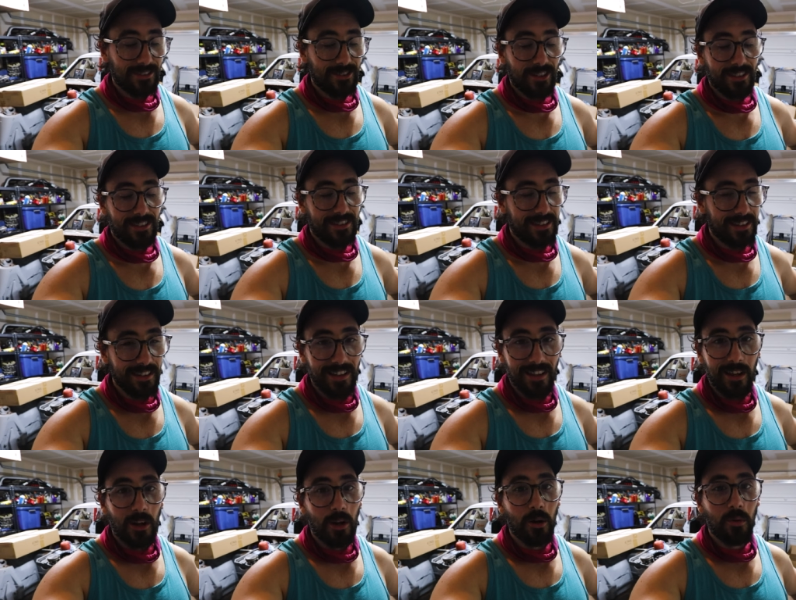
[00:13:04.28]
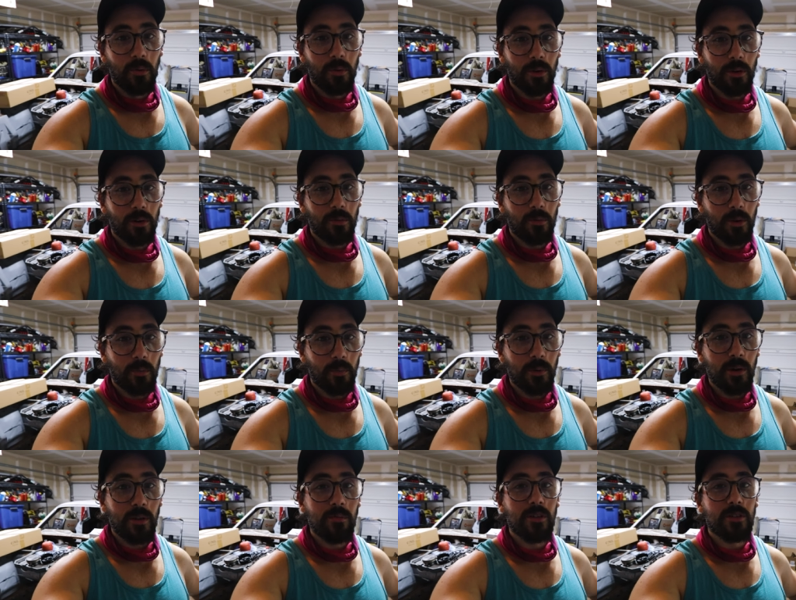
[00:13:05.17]
it's just we're we're
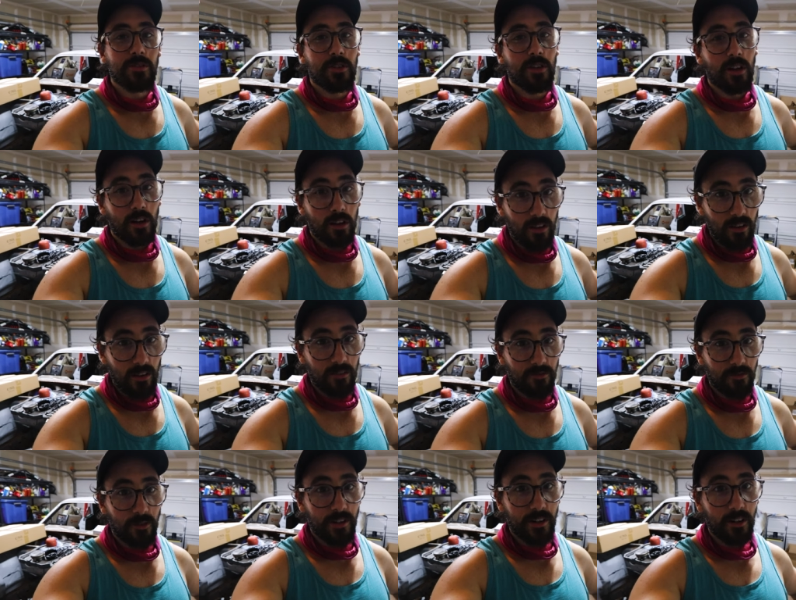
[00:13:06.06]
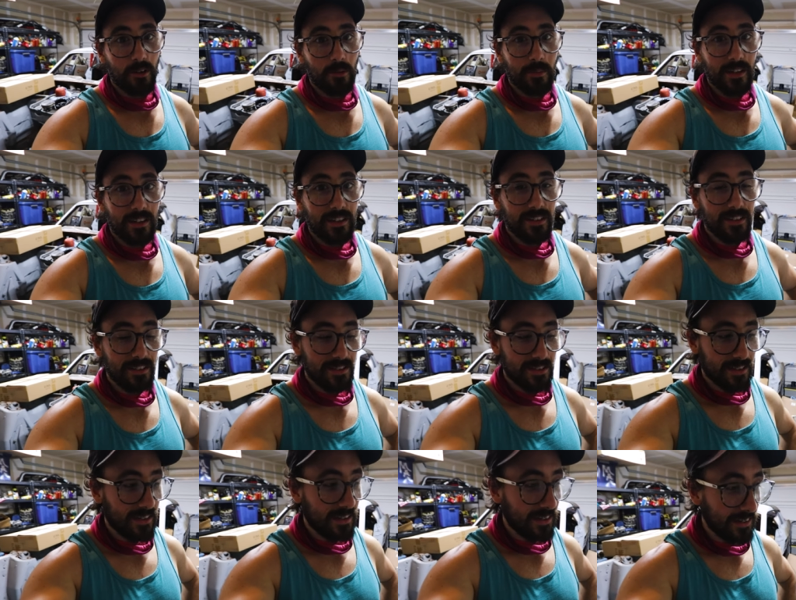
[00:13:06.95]
pretty much gonna call it for here
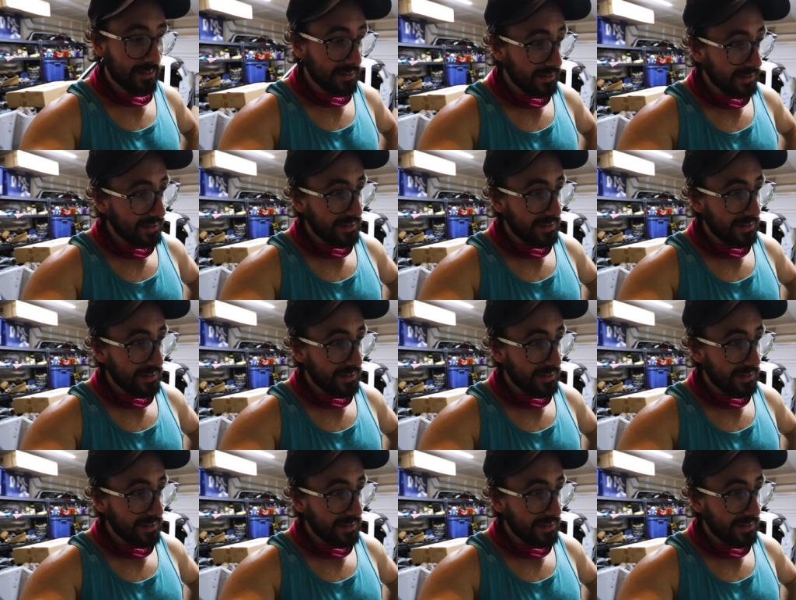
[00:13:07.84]
because uh,